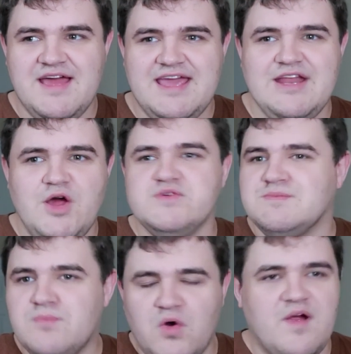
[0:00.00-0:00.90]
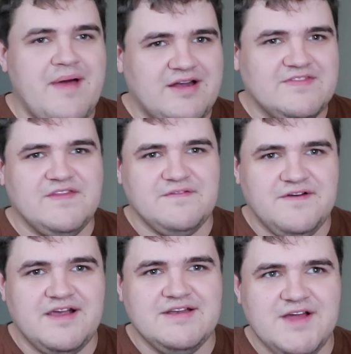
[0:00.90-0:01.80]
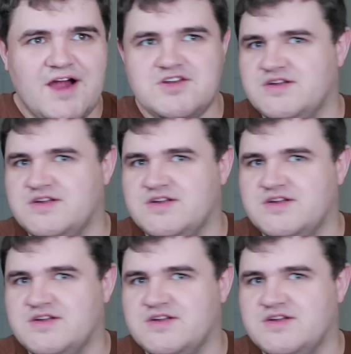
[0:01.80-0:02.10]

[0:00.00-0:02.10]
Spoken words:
he knows more about it than the fucking doctor.